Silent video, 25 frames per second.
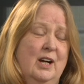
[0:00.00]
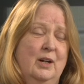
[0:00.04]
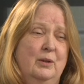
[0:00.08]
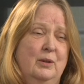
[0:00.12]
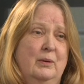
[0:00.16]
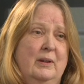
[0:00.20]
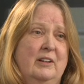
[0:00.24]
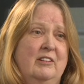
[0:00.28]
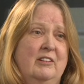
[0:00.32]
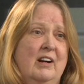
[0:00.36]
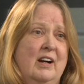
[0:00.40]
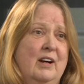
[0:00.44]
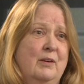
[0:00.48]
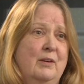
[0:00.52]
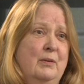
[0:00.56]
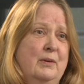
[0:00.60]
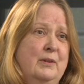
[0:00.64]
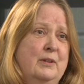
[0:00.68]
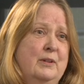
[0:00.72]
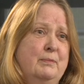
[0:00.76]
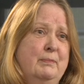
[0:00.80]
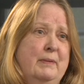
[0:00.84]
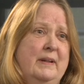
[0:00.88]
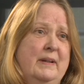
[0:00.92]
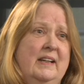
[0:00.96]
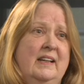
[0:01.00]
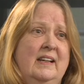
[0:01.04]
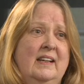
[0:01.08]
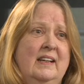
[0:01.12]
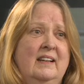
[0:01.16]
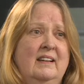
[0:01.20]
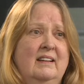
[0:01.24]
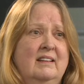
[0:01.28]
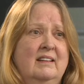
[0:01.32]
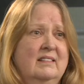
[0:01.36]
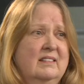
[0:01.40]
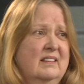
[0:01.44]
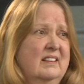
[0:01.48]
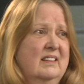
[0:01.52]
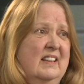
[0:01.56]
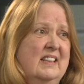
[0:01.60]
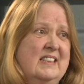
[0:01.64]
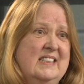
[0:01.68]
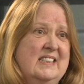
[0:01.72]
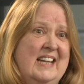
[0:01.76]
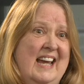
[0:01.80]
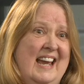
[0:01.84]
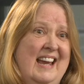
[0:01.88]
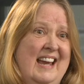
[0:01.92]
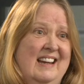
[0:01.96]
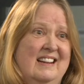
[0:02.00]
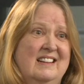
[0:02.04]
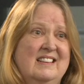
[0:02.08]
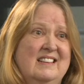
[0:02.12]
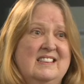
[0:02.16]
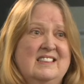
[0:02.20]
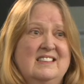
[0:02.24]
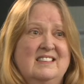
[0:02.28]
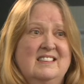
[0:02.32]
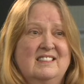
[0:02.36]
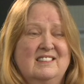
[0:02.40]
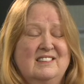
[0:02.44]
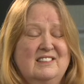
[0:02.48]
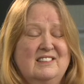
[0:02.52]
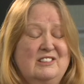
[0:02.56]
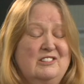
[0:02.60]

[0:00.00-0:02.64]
where I would be attacked.